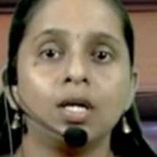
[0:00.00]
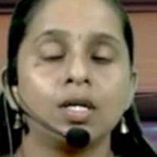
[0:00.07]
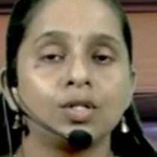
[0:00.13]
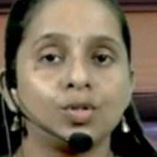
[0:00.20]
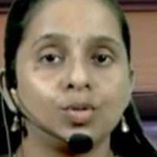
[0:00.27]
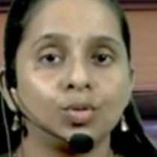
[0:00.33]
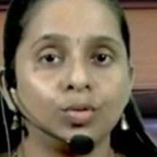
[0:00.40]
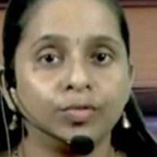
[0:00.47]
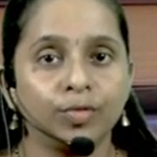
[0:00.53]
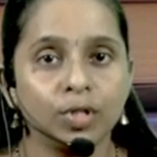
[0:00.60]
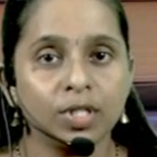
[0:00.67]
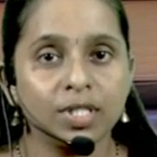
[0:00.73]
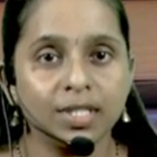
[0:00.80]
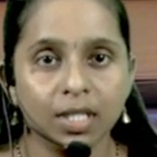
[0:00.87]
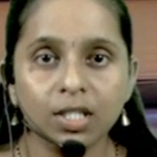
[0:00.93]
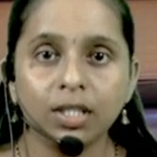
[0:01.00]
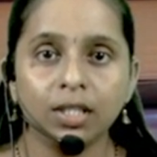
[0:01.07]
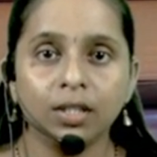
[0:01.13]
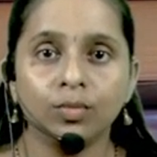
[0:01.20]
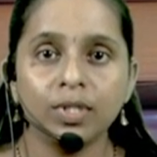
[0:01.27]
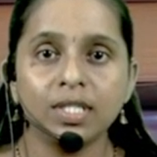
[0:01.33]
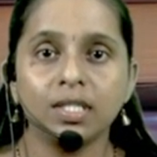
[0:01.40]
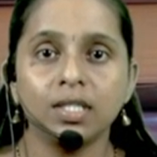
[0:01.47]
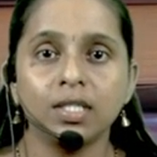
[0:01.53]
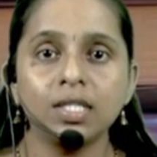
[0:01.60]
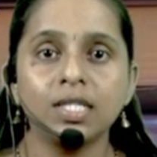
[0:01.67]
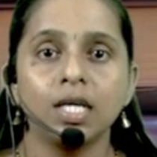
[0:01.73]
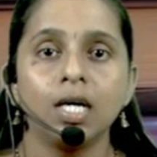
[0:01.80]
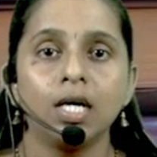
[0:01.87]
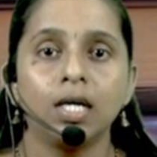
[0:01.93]
So for such
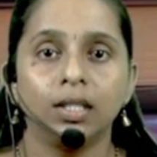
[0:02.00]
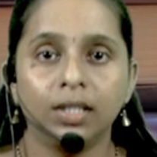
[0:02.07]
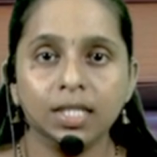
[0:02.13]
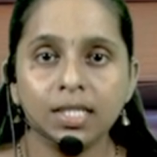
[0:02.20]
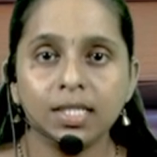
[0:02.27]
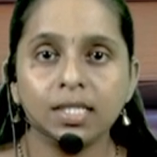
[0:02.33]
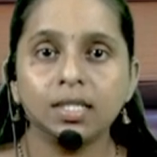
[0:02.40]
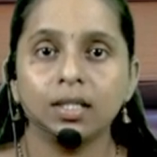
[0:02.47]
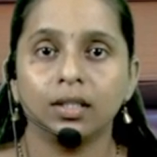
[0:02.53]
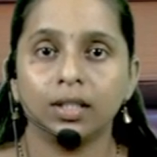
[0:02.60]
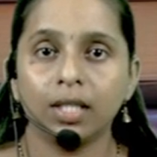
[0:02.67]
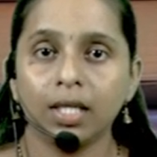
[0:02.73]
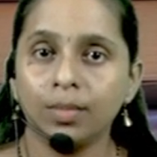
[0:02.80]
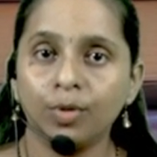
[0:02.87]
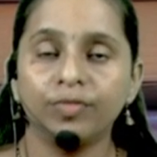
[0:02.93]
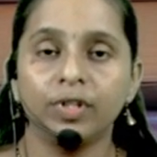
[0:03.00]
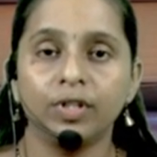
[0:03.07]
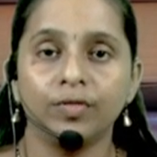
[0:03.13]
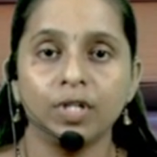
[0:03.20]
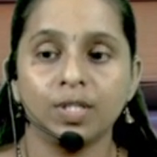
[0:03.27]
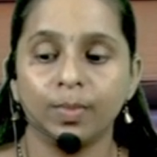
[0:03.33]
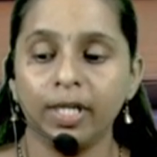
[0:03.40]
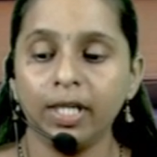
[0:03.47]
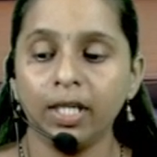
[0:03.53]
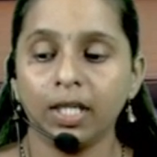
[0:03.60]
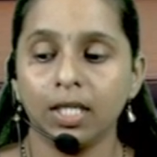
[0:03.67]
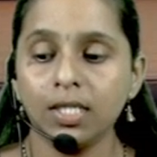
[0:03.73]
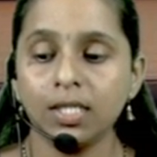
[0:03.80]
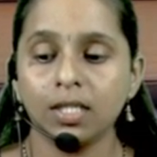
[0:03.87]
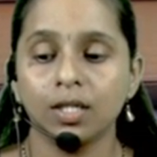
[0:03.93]
investors, this type of investment
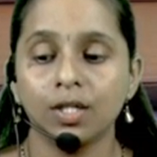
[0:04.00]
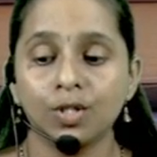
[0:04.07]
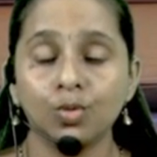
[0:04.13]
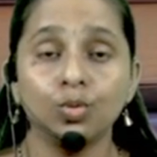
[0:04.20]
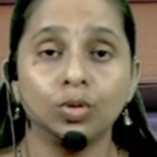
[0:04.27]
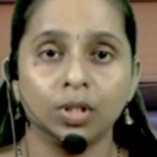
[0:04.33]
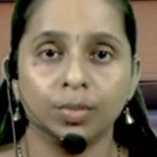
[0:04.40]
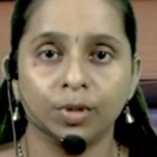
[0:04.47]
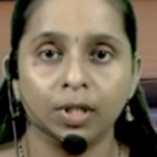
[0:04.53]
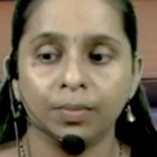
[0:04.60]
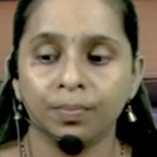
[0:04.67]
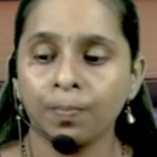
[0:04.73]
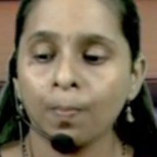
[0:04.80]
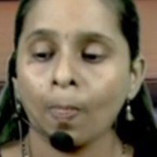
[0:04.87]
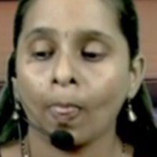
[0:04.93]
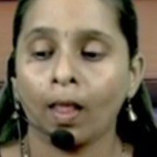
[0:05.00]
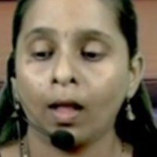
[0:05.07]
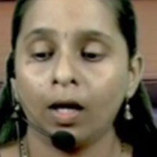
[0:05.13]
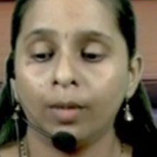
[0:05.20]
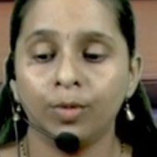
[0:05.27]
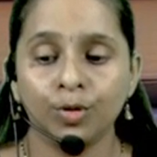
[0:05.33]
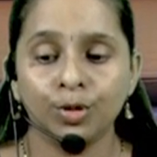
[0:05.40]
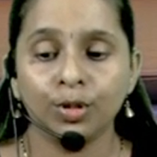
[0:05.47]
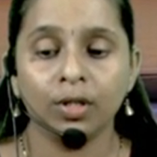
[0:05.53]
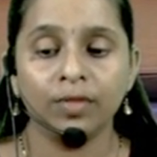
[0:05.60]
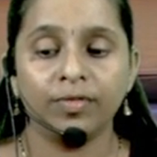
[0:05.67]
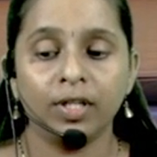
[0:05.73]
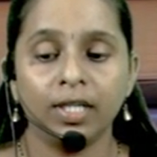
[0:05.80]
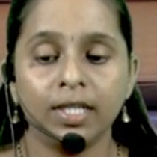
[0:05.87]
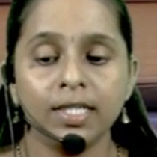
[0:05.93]
is suitable. A mutual
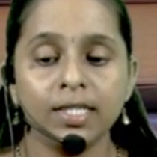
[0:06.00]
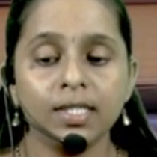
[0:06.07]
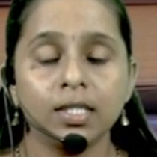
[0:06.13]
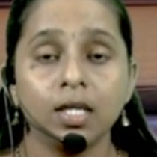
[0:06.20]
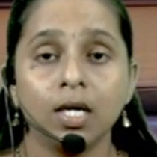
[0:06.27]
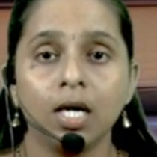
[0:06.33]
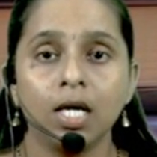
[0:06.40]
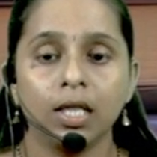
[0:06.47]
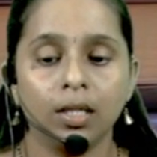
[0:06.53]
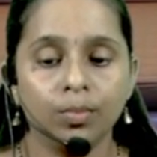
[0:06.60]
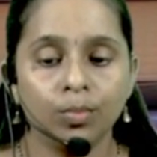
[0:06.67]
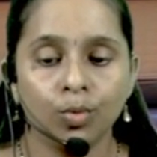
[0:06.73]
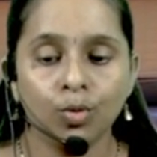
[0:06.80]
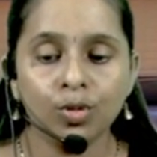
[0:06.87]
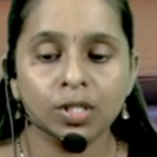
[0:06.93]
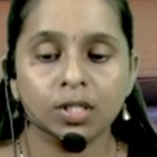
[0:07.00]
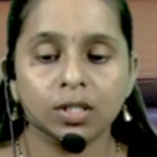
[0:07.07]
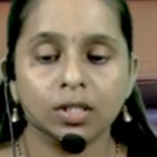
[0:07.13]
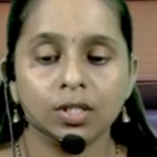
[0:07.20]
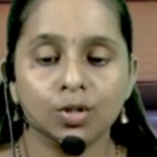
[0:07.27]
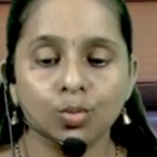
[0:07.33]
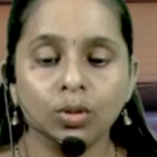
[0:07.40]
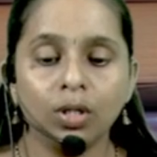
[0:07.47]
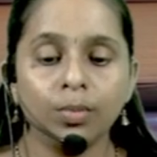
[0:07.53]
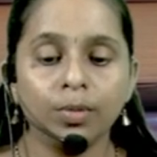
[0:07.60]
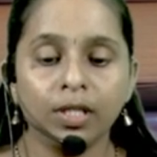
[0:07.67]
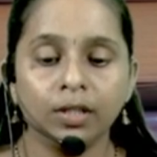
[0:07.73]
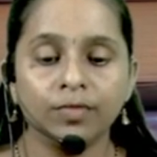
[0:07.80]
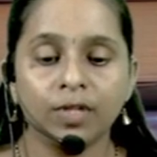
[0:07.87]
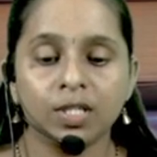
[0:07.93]
fund is the most
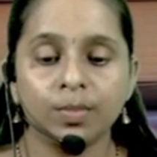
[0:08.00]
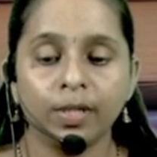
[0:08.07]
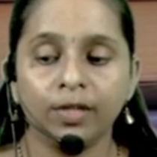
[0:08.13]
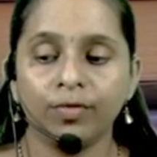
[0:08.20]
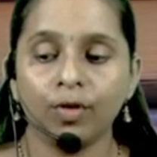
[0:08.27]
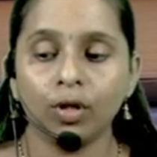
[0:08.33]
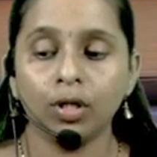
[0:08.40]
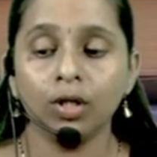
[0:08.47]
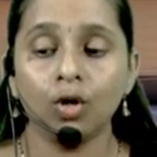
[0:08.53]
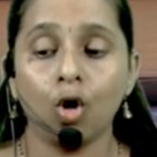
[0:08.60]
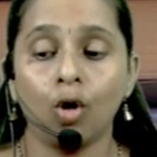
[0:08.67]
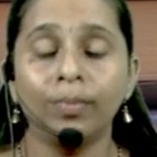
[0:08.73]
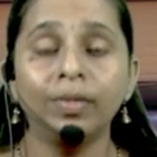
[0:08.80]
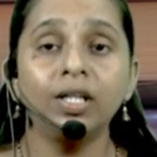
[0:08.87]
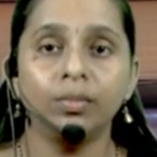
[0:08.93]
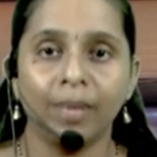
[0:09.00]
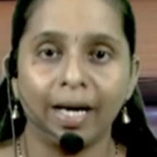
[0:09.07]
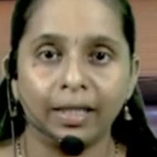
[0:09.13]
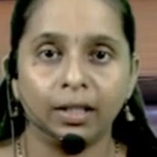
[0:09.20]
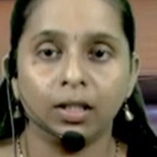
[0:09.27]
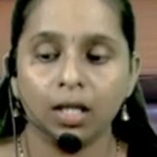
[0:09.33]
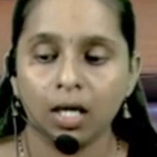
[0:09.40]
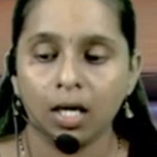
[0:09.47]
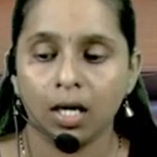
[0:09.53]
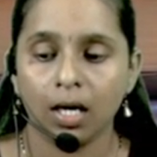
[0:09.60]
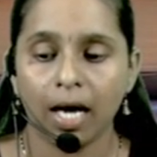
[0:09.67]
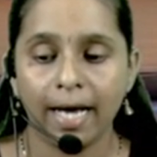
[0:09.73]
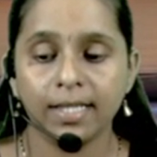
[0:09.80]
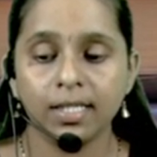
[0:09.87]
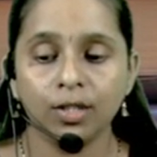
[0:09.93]
suitable investment for a common man,
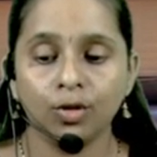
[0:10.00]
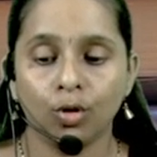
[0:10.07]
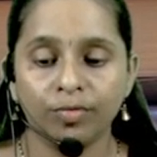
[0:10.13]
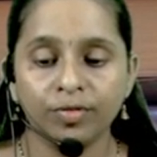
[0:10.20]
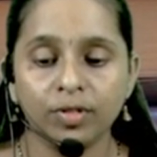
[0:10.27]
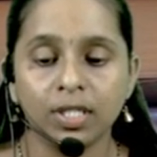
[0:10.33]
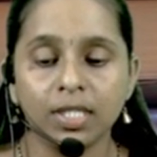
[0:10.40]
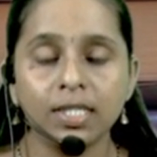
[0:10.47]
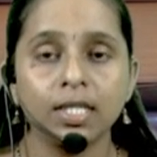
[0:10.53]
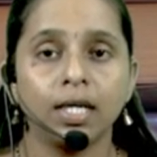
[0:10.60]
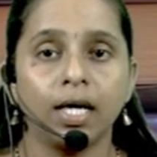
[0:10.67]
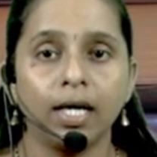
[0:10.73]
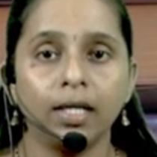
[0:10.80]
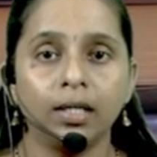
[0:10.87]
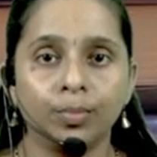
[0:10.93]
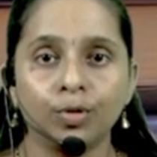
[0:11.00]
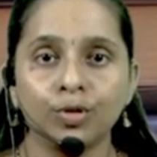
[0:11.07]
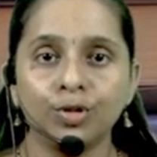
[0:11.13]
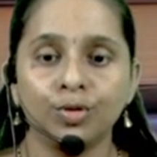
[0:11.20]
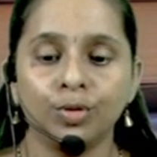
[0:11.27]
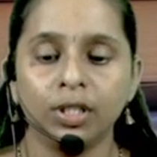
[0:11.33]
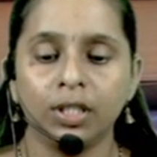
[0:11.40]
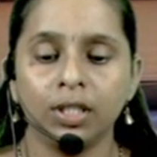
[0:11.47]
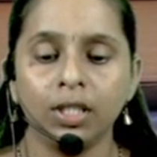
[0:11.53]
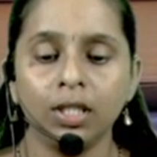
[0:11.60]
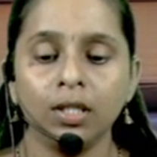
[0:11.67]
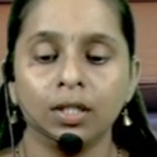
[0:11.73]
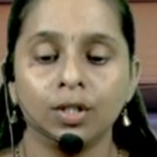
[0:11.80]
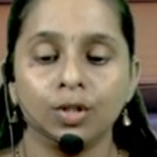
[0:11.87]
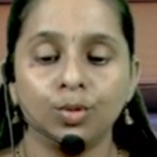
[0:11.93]
as it offers an opportunity
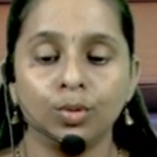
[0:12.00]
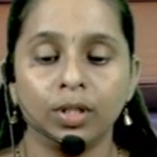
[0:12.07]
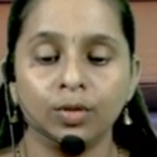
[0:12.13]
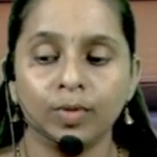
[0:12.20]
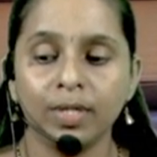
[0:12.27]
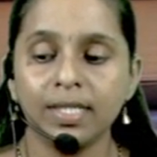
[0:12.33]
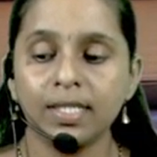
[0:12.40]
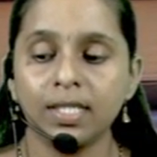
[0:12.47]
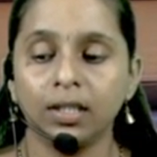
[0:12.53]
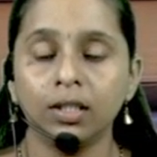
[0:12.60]
to invest in